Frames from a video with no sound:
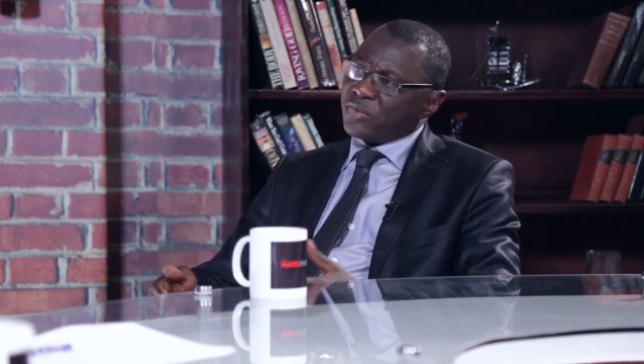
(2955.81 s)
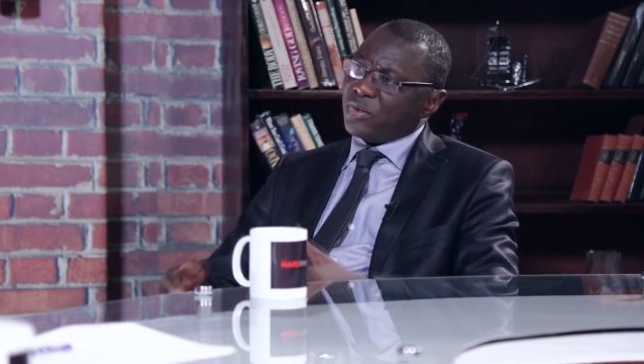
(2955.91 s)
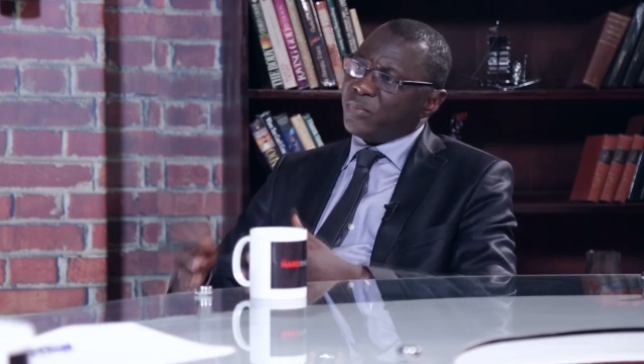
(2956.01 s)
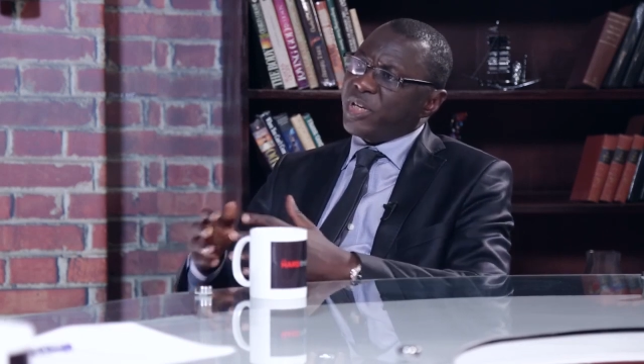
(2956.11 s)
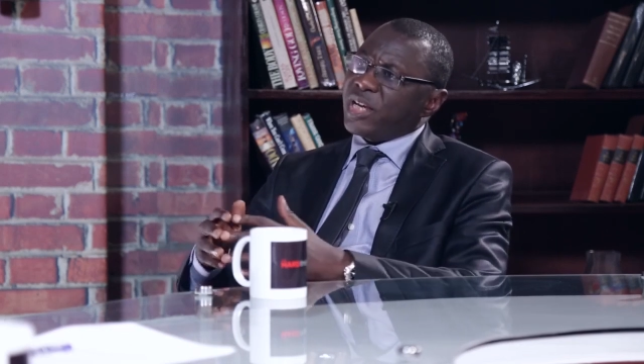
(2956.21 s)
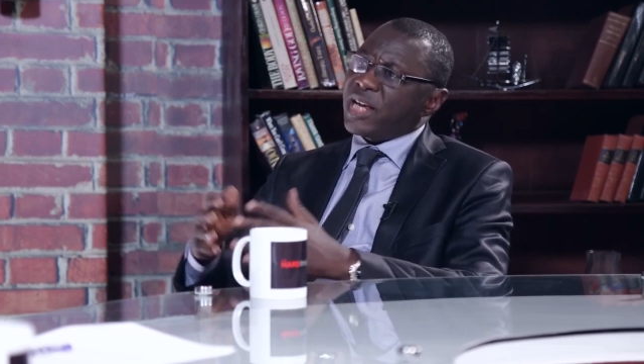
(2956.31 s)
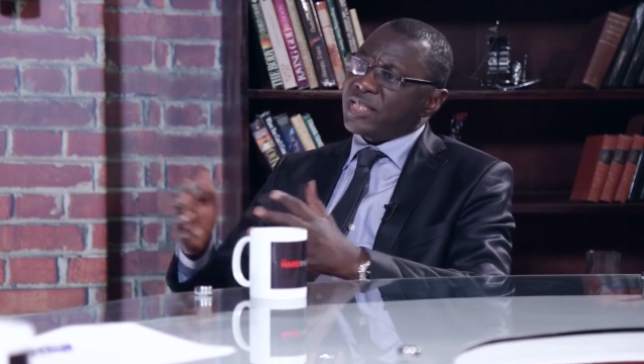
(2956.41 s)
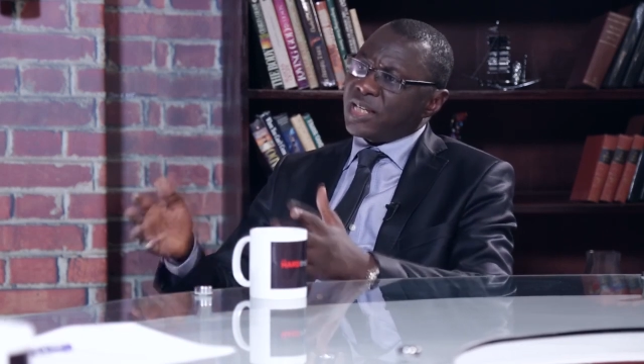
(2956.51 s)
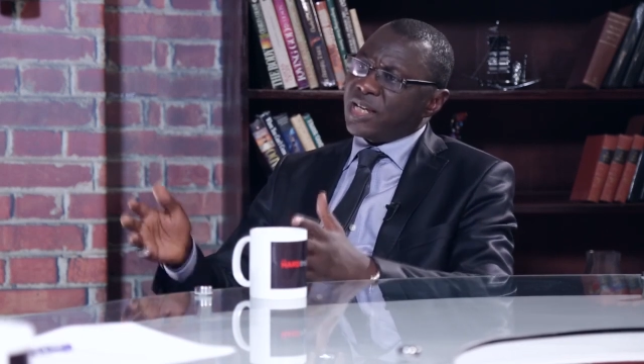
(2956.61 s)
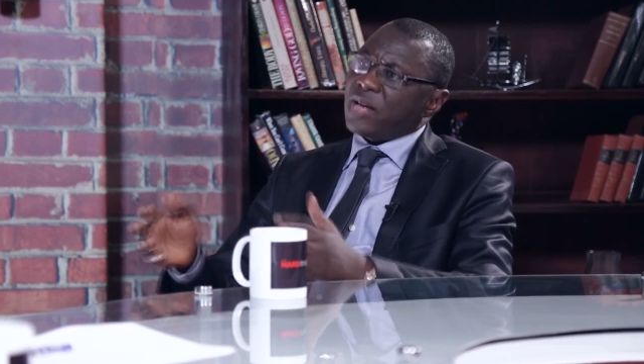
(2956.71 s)
So the BNI
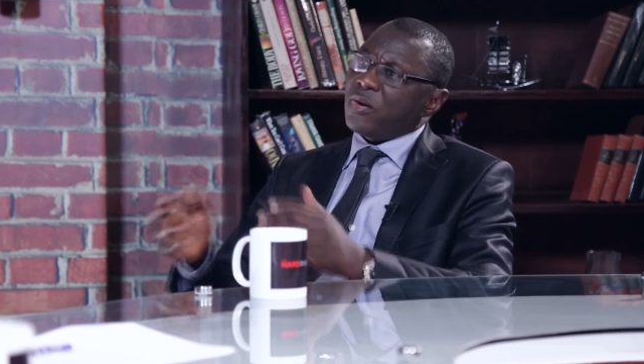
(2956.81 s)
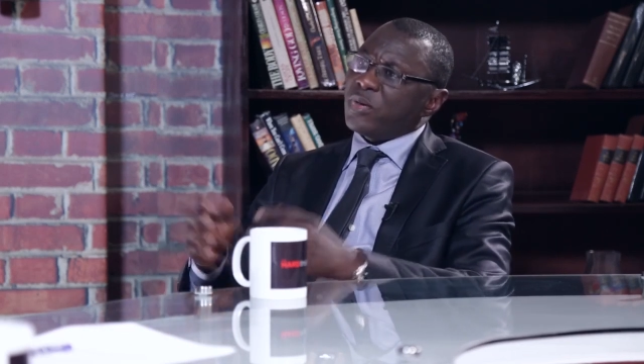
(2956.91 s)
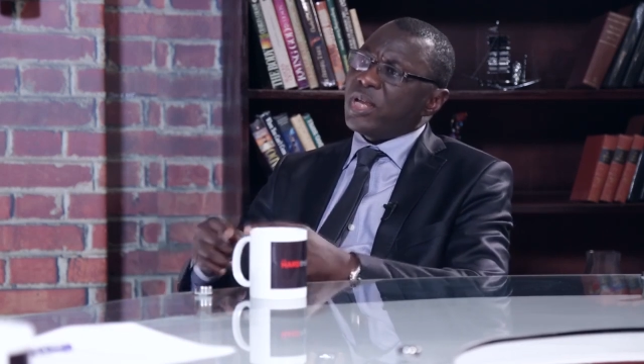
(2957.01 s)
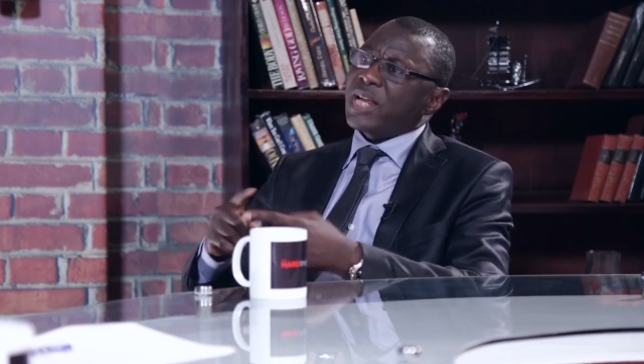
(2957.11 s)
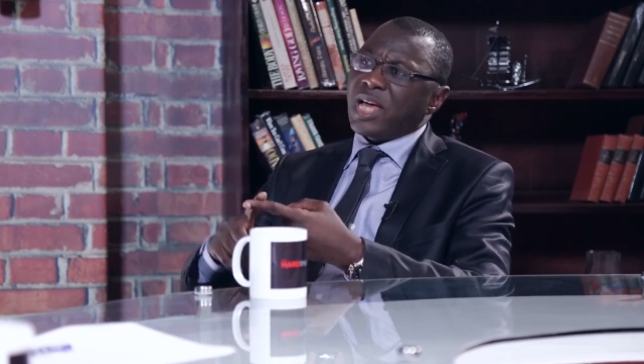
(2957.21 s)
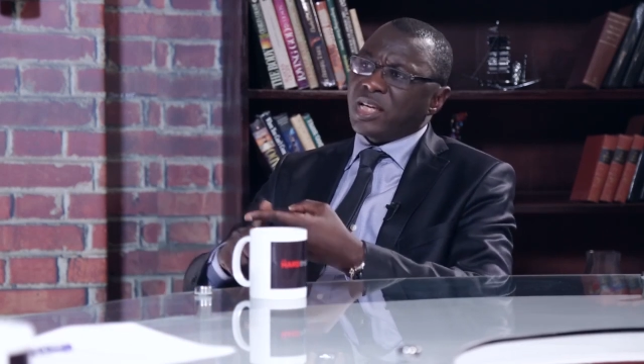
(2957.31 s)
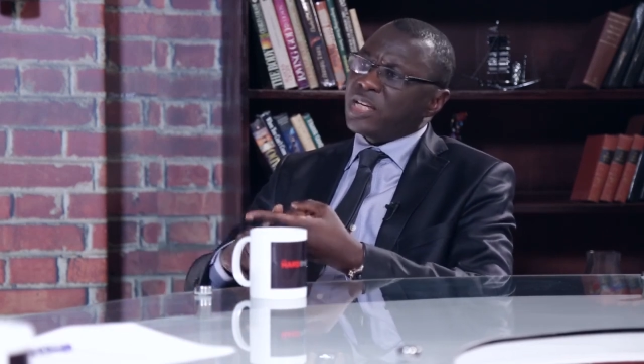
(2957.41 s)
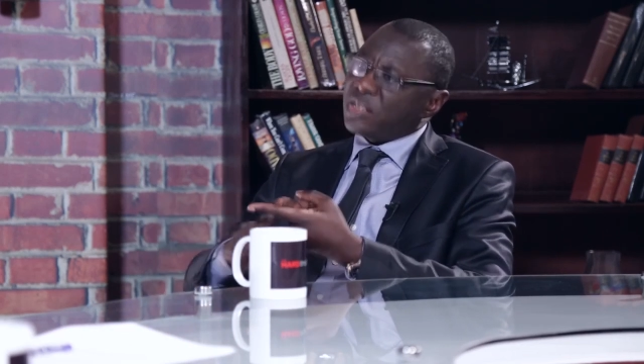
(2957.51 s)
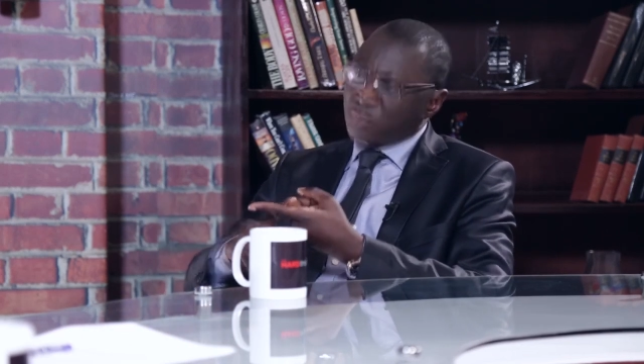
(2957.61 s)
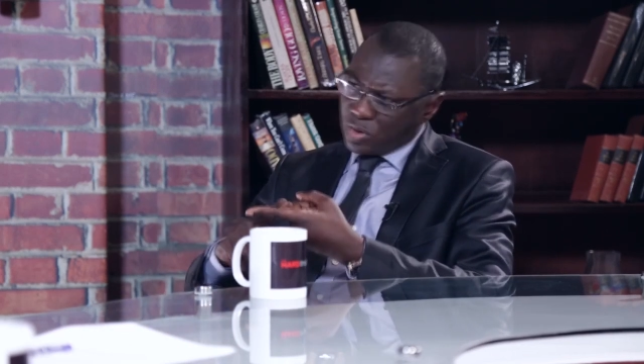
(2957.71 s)
said that, that
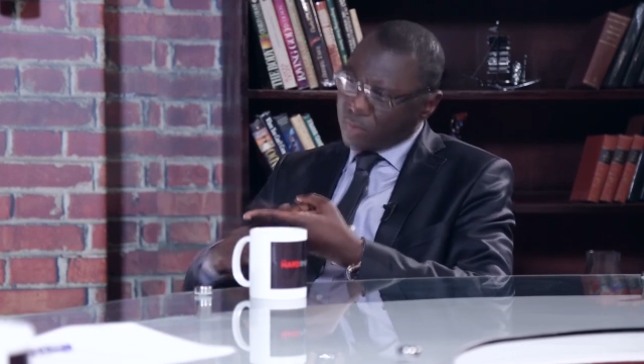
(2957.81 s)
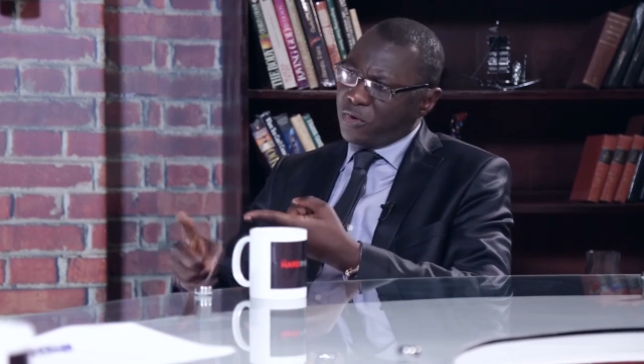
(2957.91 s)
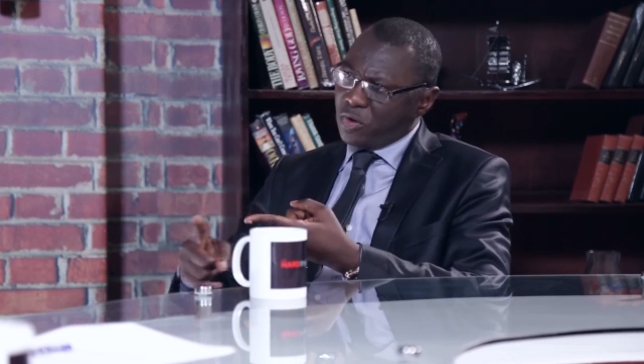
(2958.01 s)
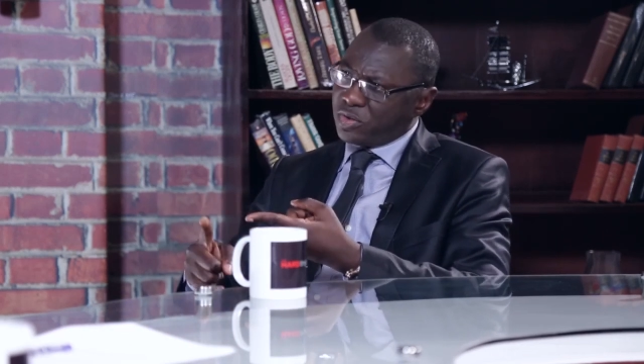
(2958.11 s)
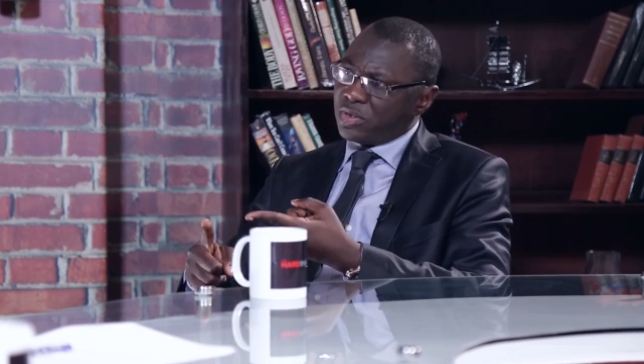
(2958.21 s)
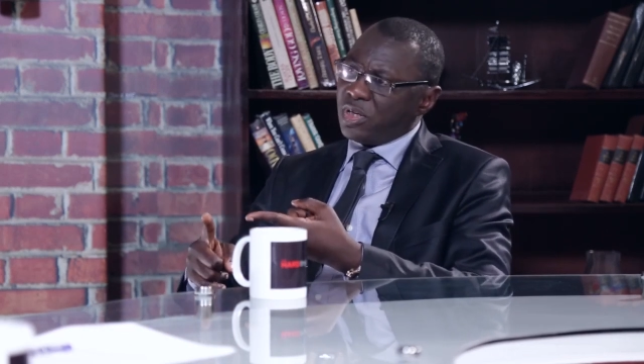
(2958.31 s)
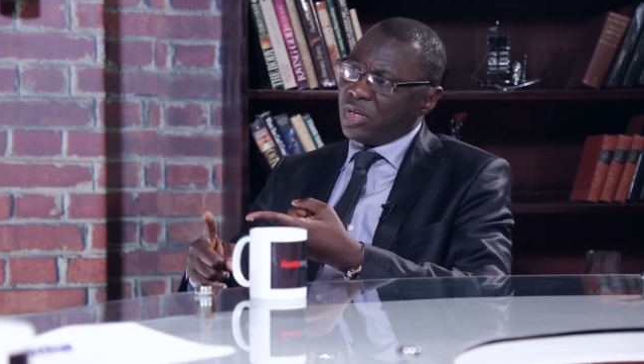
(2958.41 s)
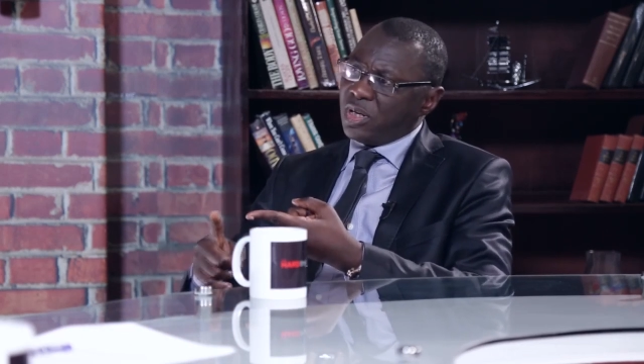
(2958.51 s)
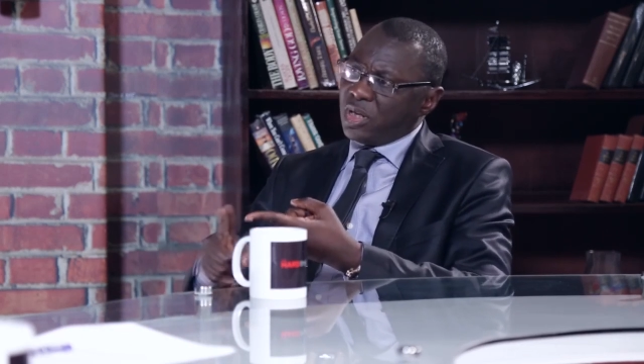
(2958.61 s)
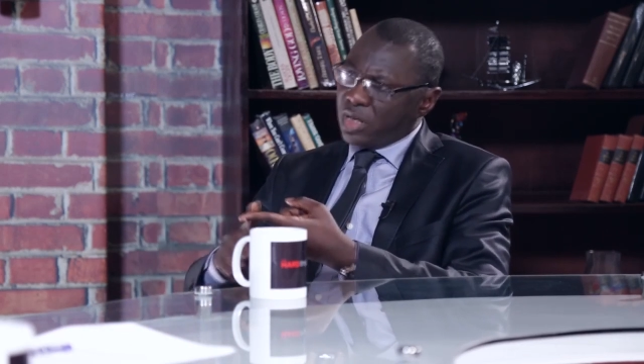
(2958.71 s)
allegation was false.
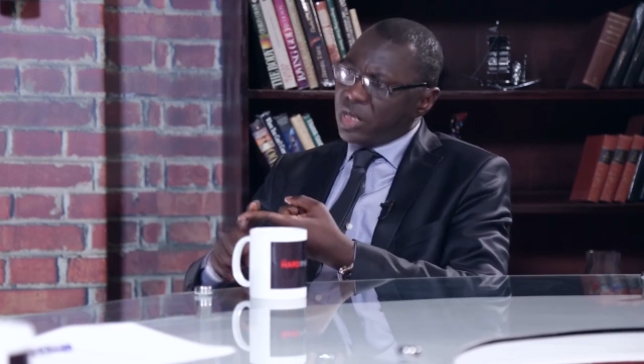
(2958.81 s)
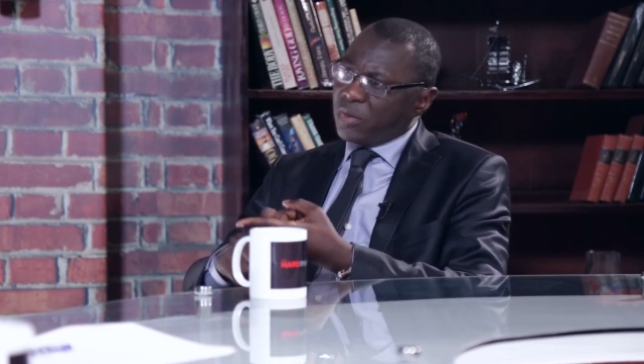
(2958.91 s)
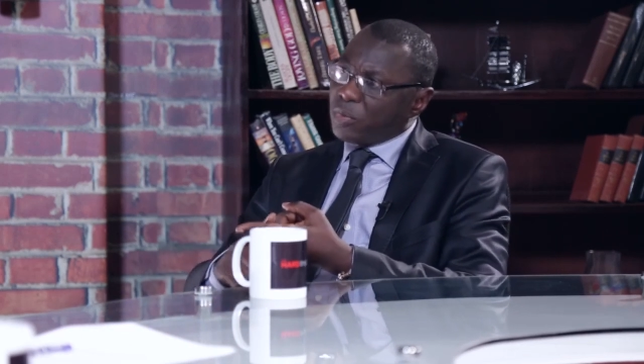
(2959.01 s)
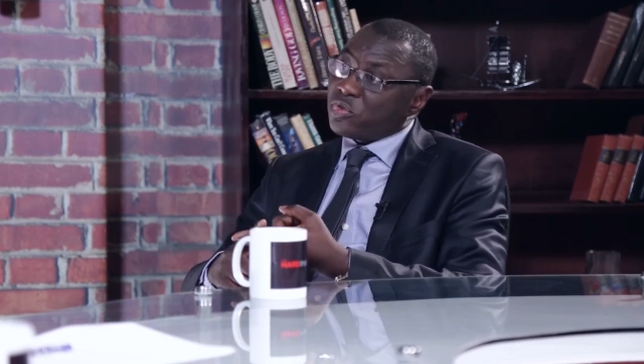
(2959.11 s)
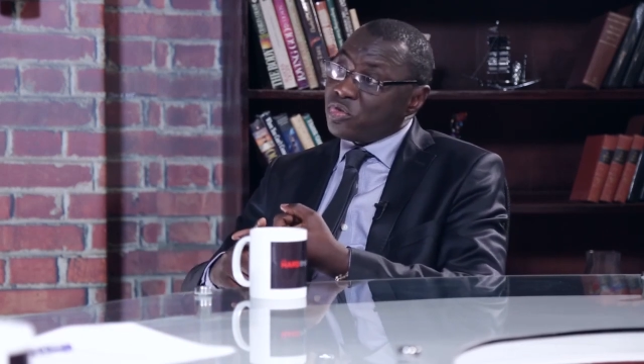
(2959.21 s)
And that was